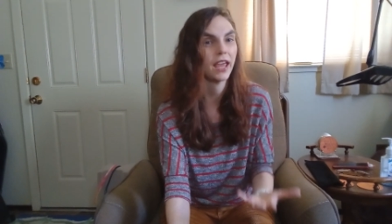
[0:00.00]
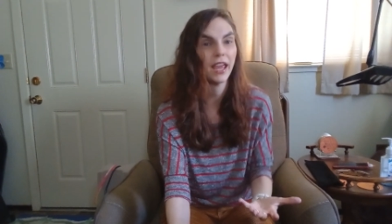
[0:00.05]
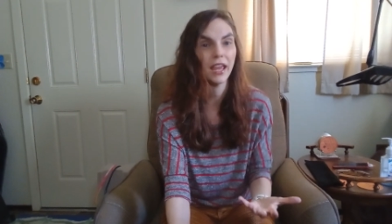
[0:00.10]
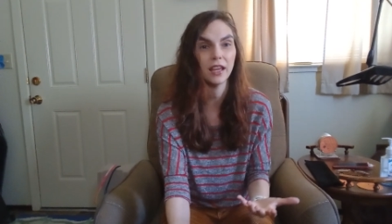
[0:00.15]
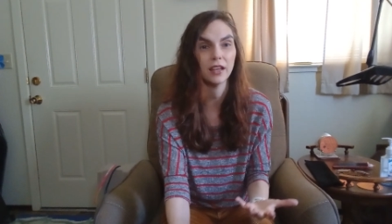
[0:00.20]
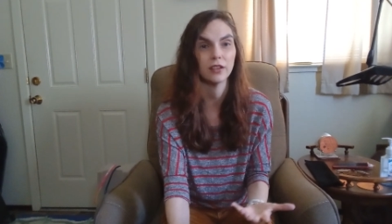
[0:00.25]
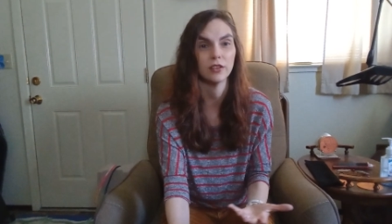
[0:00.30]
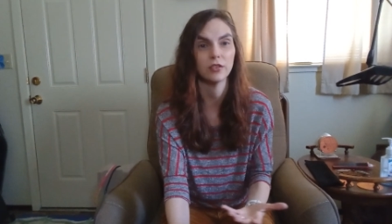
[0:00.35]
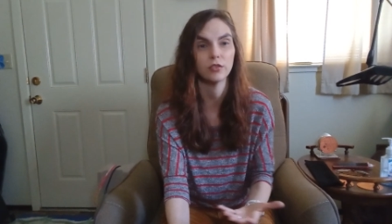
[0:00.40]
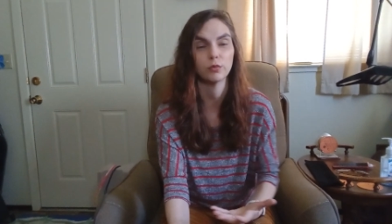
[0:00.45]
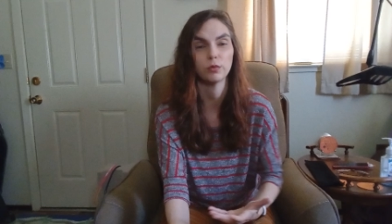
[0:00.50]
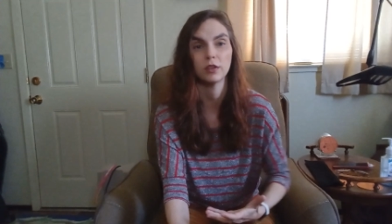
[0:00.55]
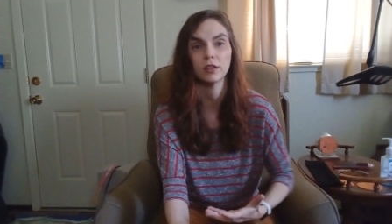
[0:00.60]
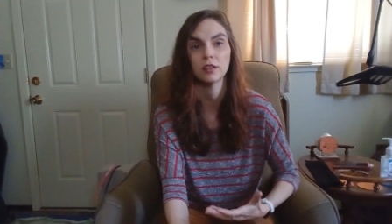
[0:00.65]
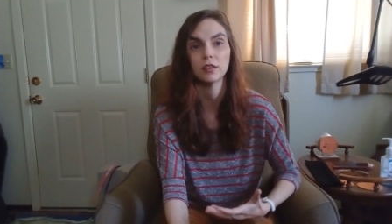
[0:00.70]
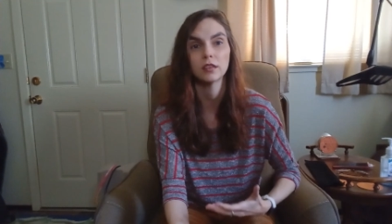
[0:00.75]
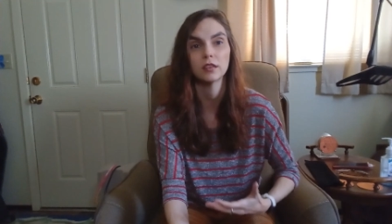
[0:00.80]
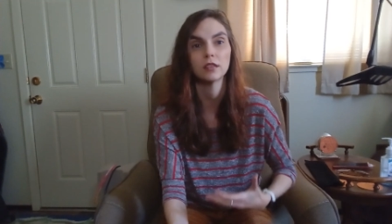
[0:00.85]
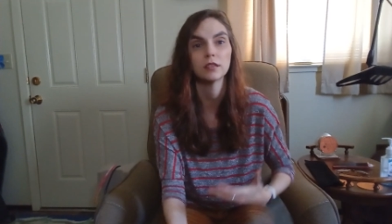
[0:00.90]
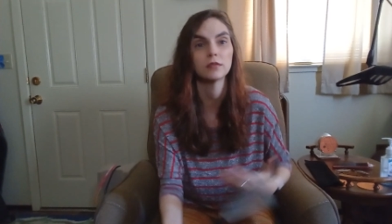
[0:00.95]
hands,
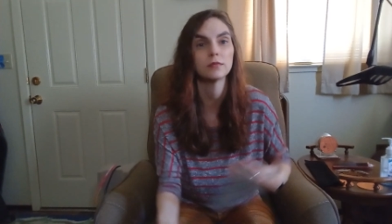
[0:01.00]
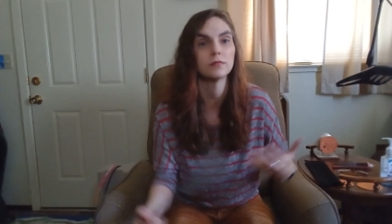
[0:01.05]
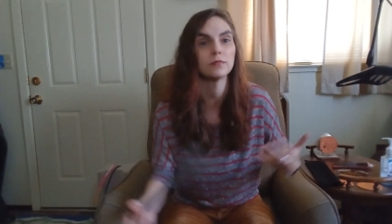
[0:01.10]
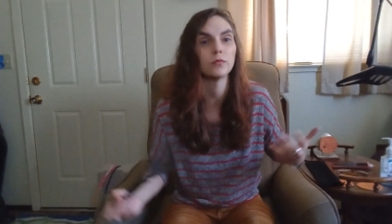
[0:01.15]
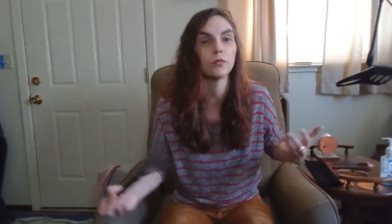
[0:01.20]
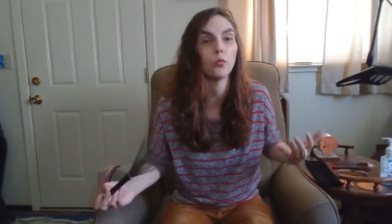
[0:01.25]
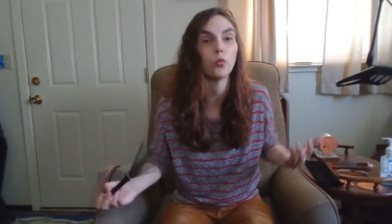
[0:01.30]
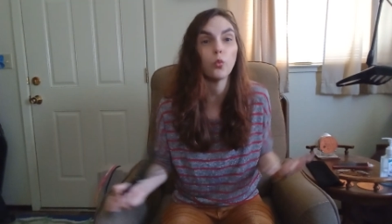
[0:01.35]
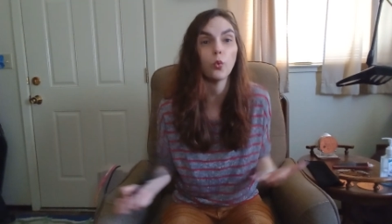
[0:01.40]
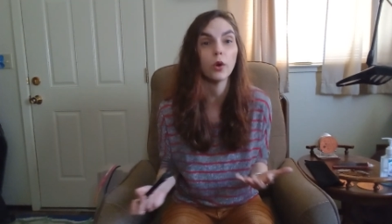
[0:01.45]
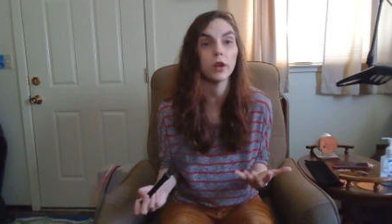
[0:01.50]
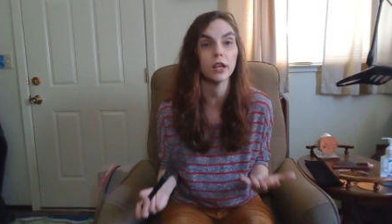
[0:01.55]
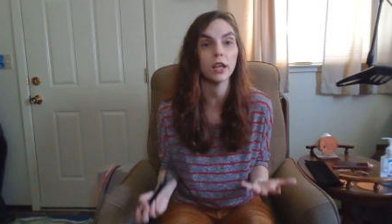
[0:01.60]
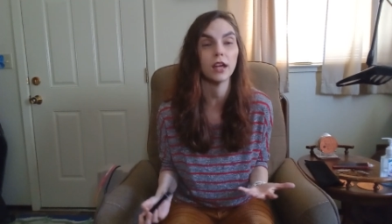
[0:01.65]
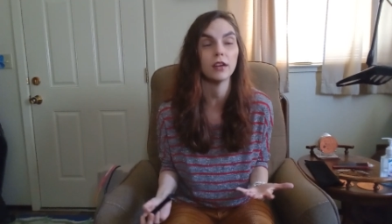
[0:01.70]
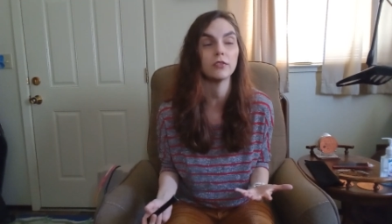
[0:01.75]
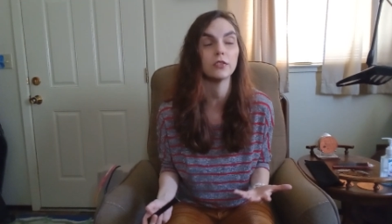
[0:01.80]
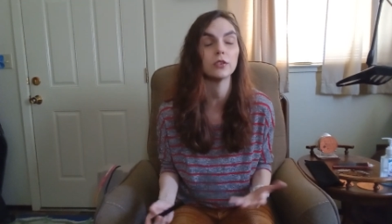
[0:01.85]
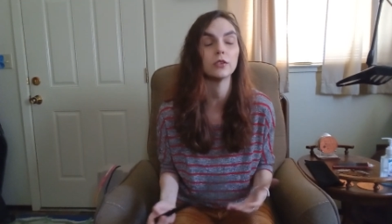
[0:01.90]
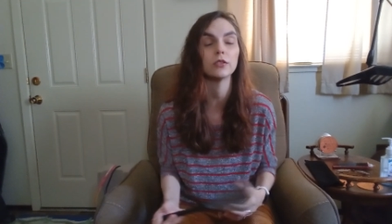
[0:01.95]
with
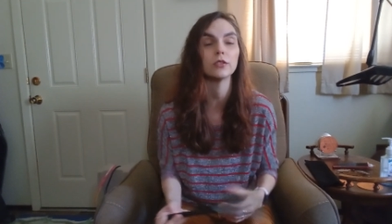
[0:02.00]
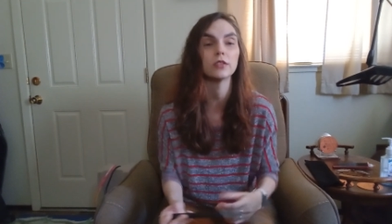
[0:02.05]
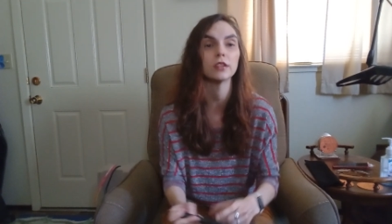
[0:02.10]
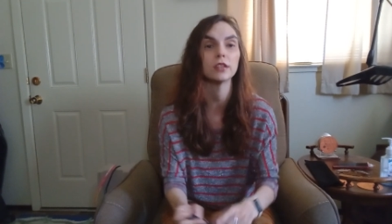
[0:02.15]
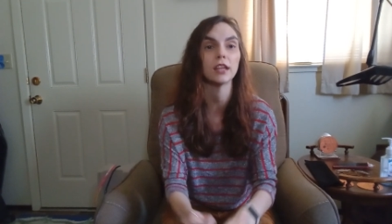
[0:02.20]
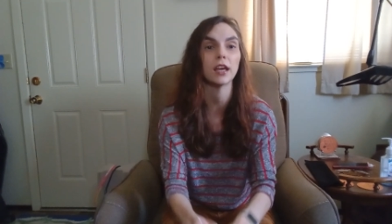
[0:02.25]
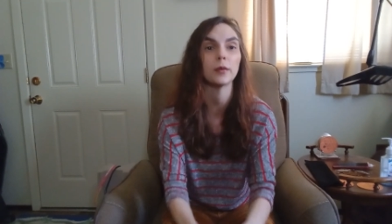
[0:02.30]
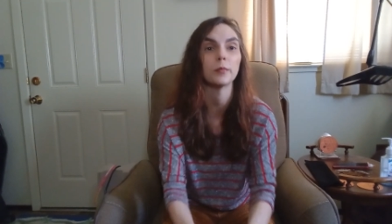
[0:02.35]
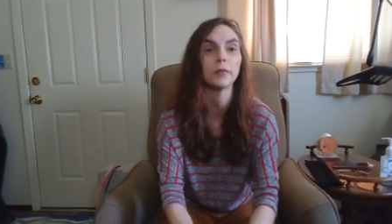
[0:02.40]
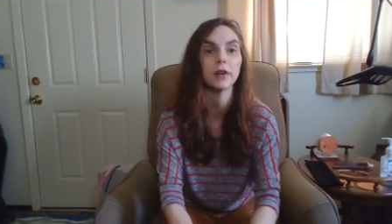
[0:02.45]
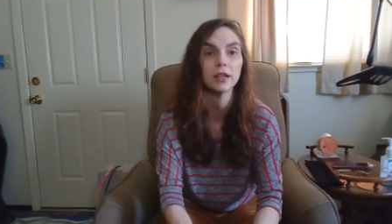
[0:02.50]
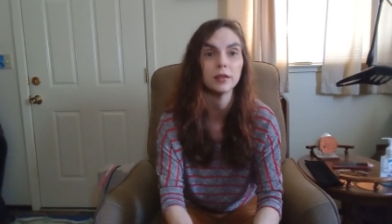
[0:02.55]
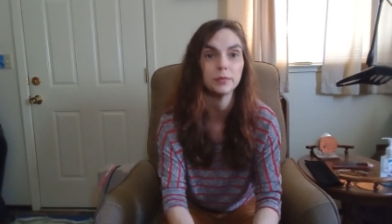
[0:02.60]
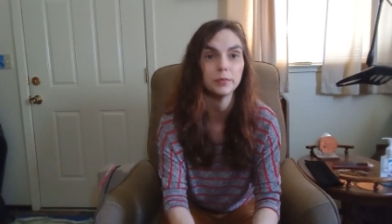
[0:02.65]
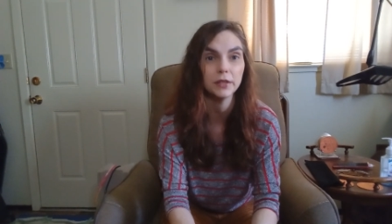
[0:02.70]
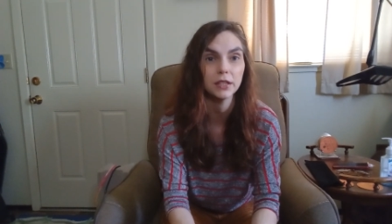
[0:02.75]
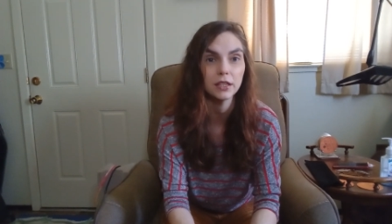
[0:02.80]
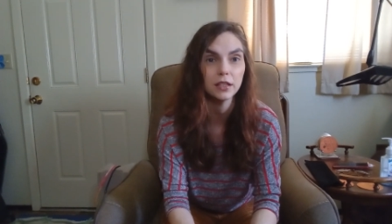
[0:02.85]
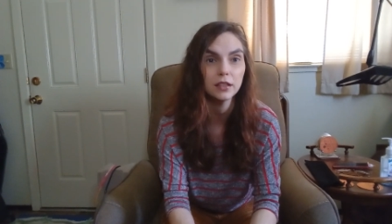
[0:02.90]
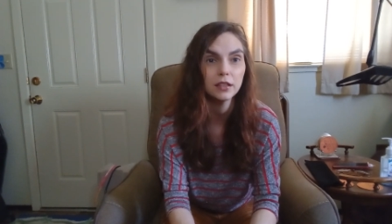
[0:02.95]
whatever that might
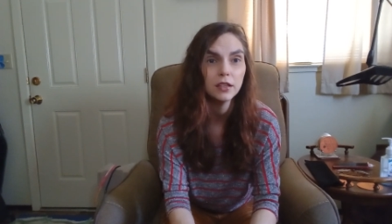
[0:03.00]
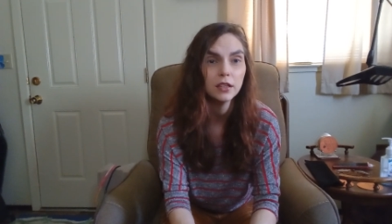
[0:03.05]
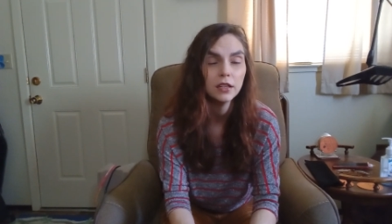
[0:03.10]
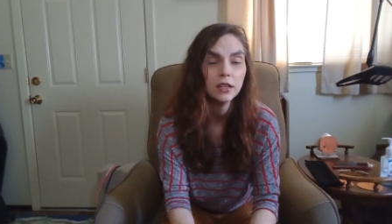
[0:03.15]
be.